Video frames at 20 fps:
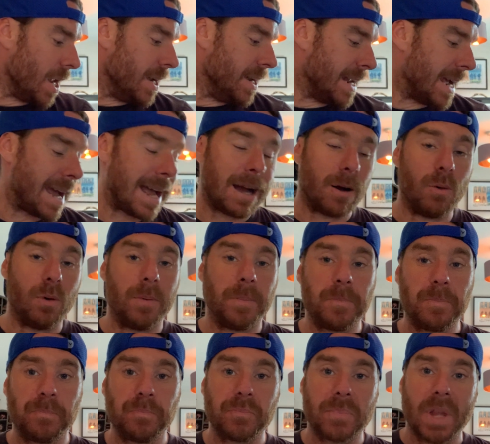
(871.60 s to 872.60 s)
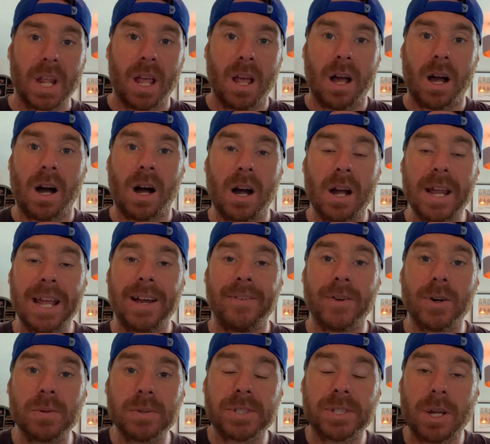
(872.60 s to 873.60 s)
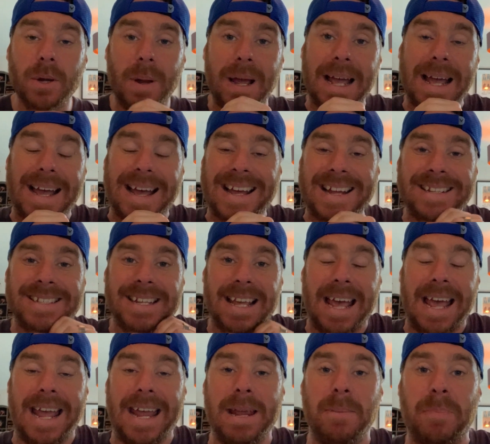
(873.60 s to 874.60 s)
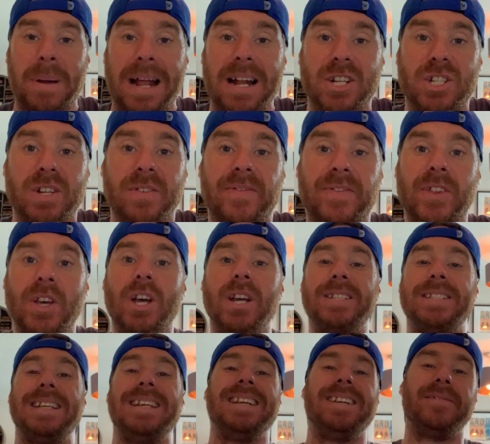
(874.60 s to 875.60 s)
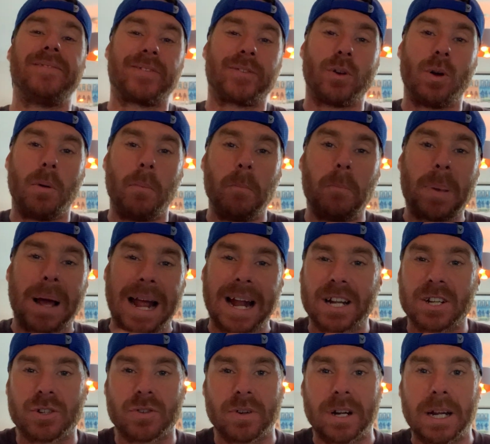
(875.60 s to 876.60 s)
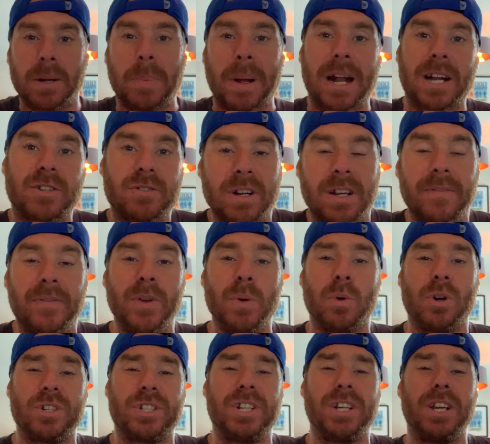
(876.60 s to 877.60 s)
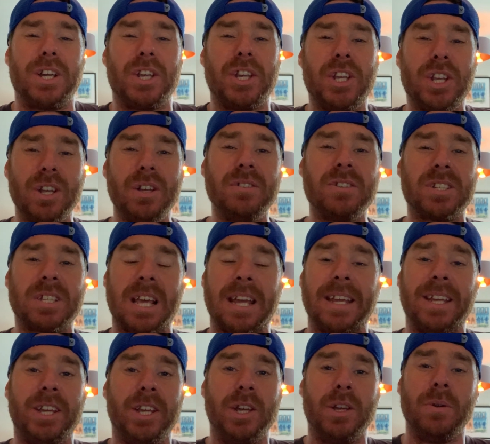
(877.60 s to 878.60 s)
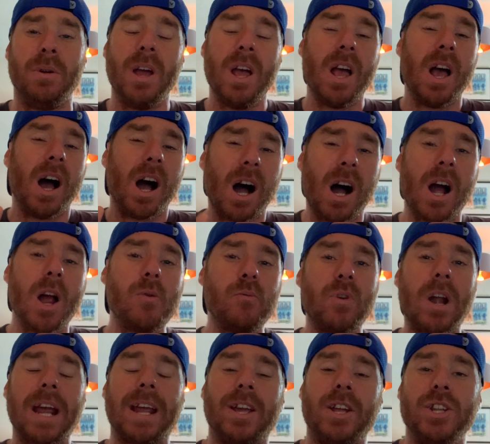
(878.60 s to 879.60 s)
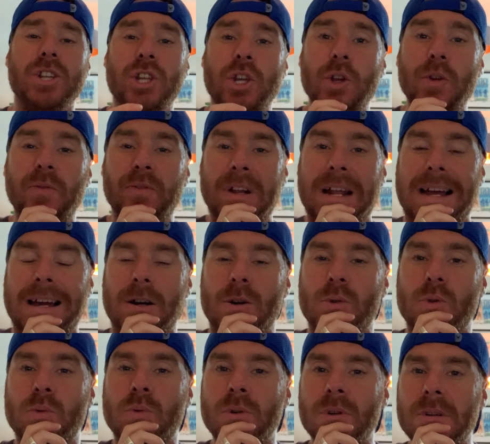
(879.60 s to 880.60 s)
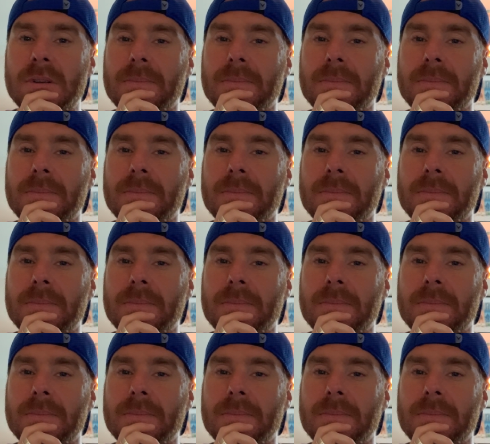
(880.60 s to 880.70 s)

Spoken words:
Now, I have also had a batch of 13 from Patrick. Patrick, if you're watching, a huge thank you. I reckon you've now